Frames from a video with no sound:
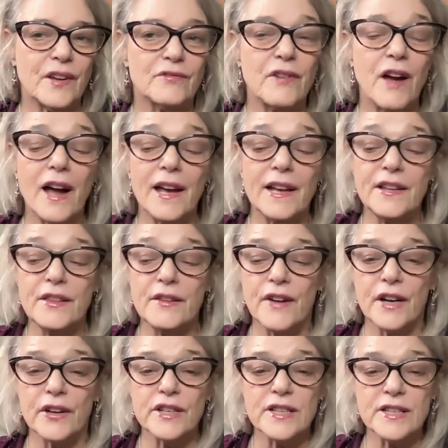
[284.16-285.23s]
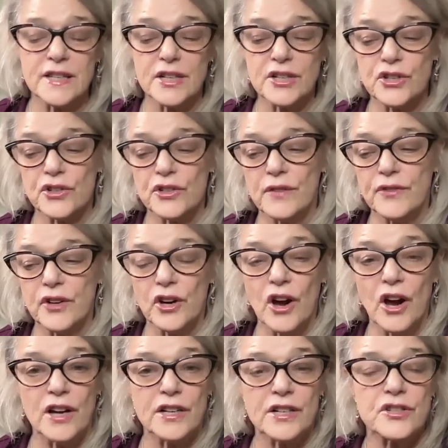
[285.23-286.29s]
right in the very center of your
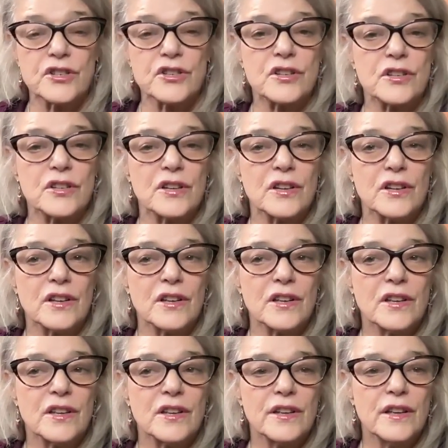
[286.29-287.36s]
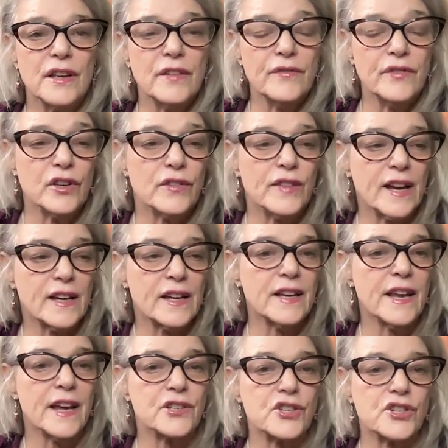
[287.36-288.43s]
heart. Feel that
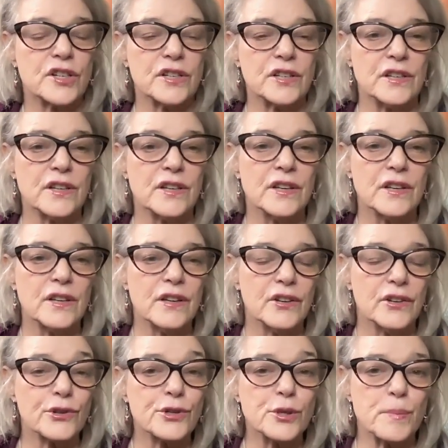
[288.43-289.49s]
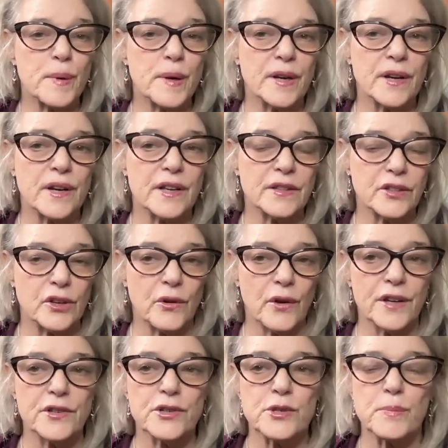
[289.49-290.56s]
connection, your spirit, the
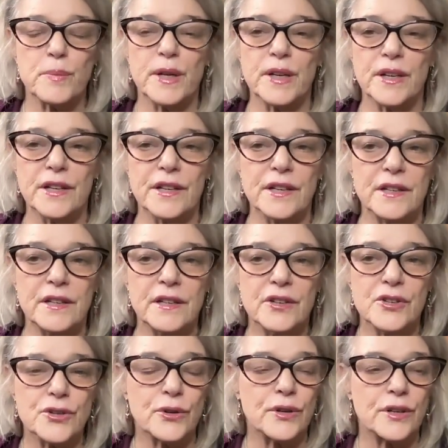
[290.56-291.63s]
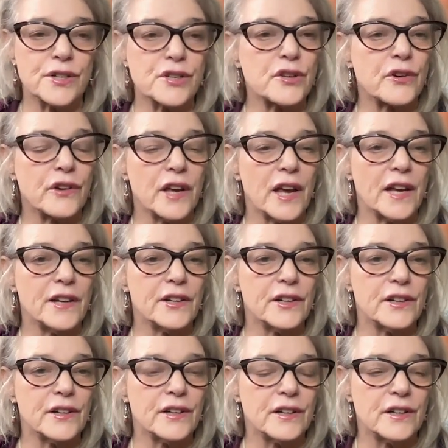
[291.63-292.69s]
greater spirit, source,
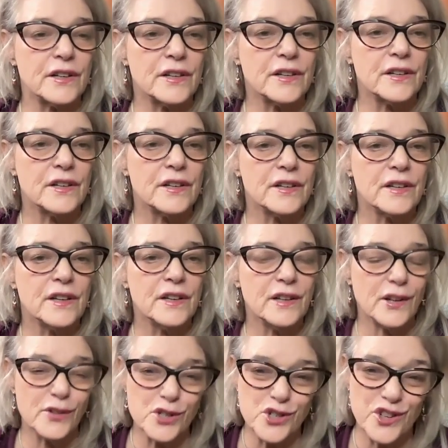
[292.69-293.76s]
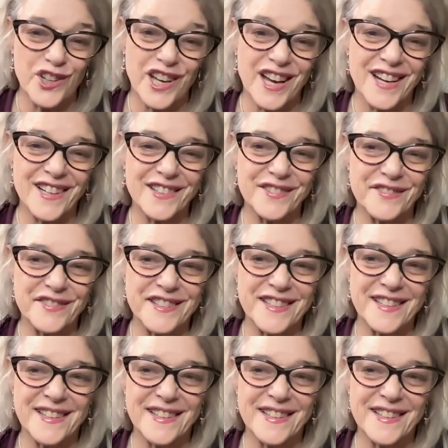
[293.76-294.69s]
creator. Know that you're loved,